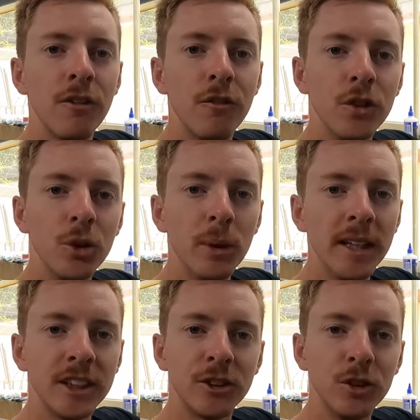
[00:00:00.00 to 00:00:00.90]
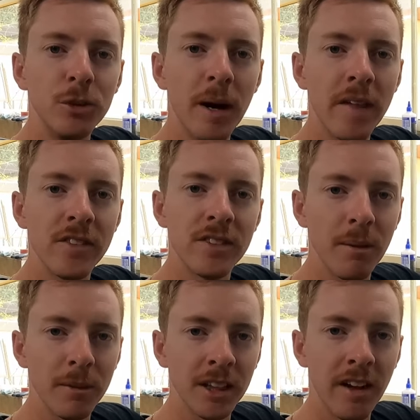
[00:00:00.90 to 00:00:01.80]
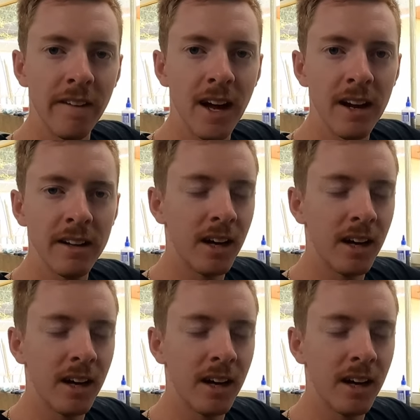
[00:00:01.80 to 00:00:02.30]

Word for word: few weeks, few months, something like that.